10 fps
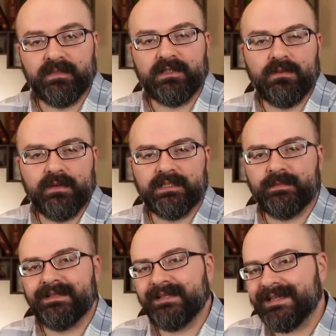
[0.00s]
but you don't want to
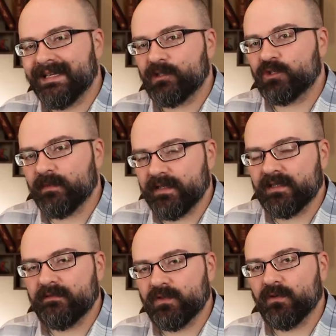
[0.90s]
spend any extra money
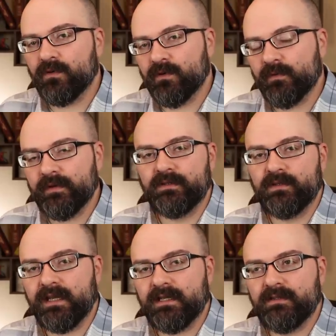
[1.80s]
of your own, you
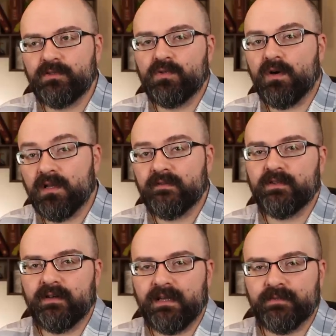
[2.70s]
can do all of
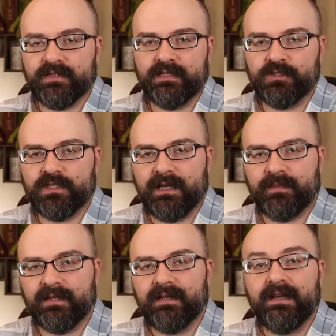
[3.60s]
your Amazon
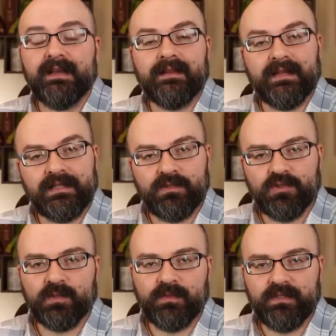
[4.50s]
shopping like you
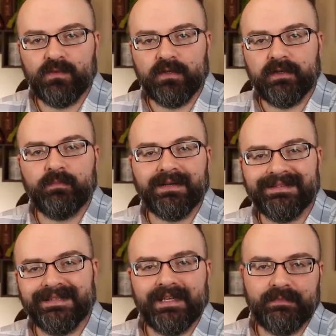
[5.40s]
normally would, but
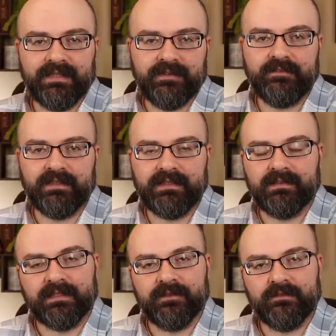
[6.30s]
click on my affiliate
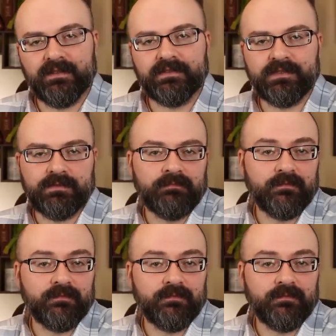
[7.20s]
link first.